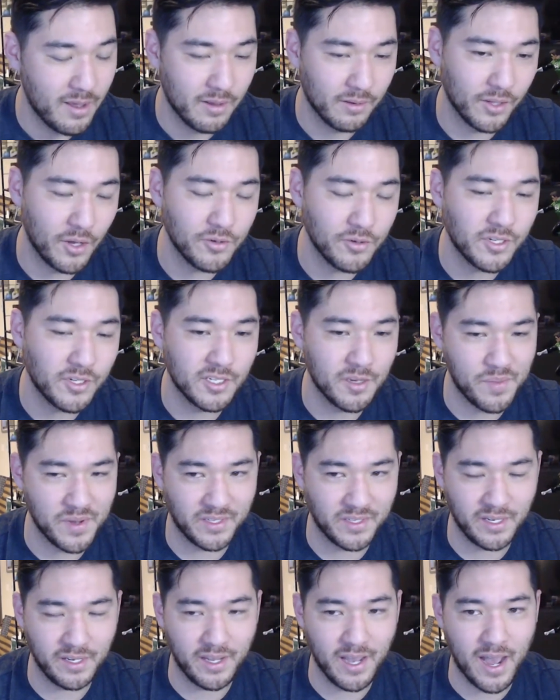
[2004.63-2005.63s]
Los is a
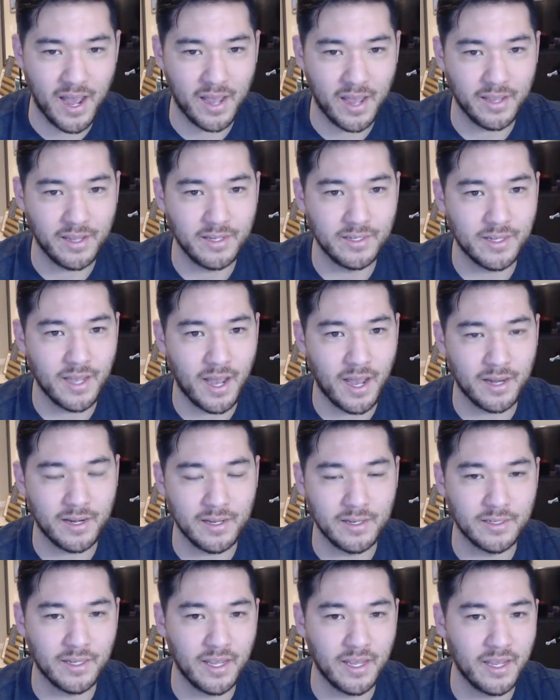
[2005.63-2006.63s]
busy guy. He's got
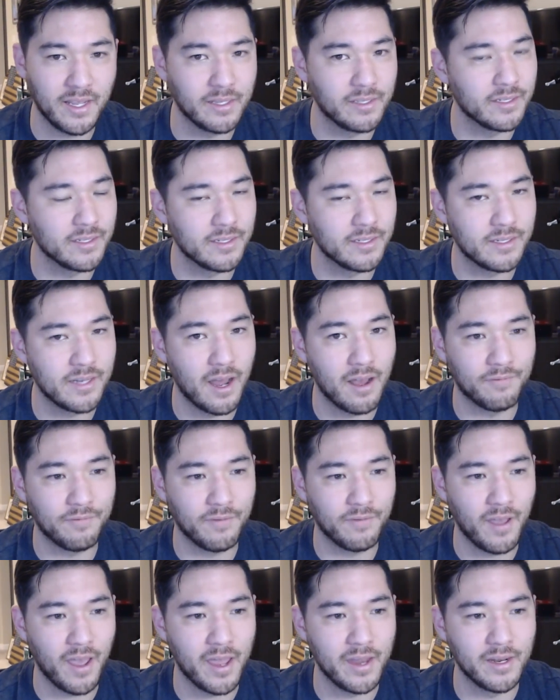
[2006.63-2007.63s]
his kids and stuff,
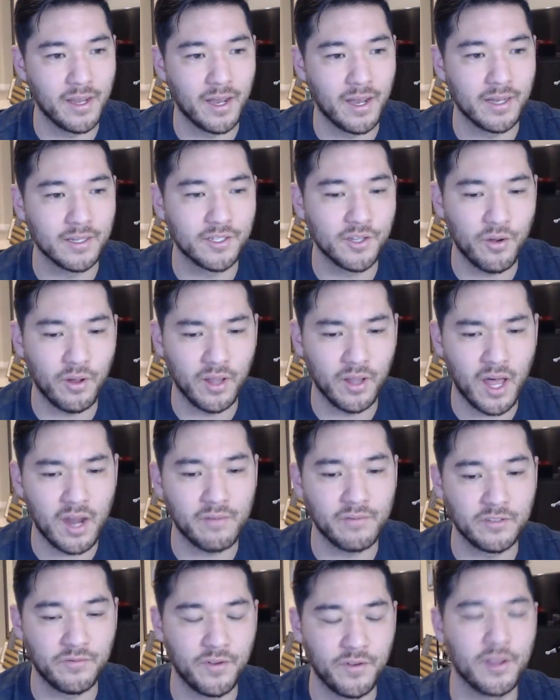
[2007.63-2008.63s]
and so a lot of
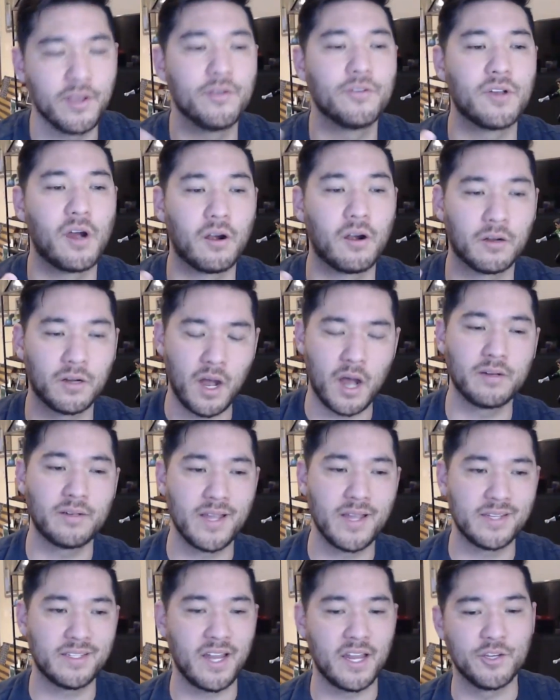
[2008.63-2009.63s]
his videos are
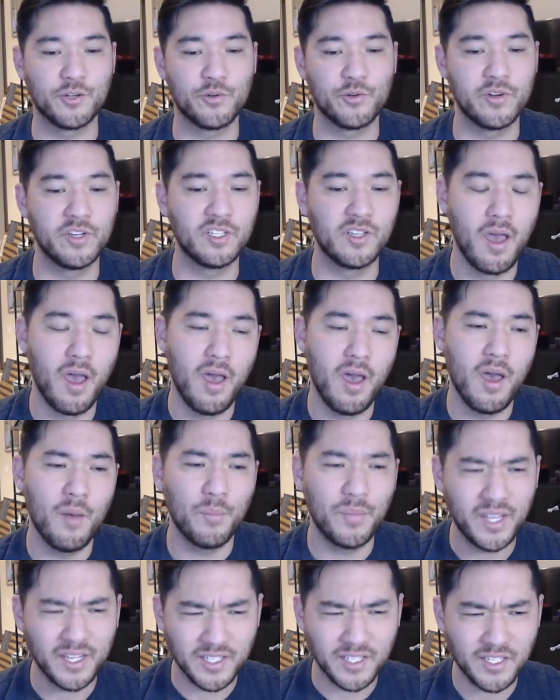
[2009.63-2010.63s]
contest entries,
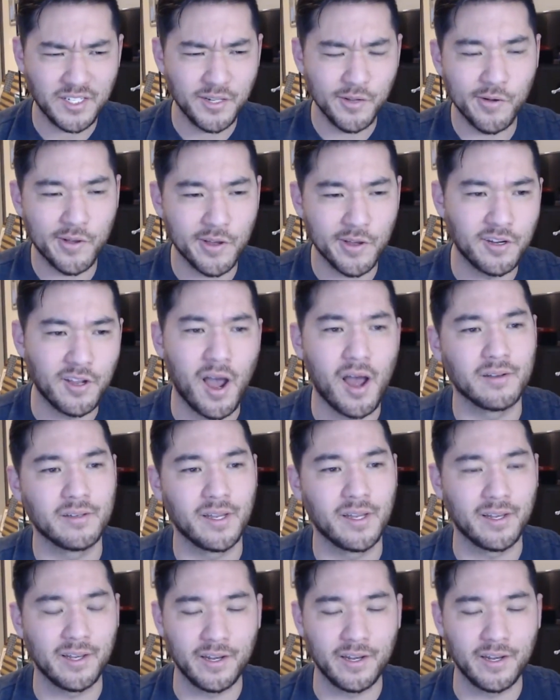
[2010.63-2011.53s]
but that's still good content.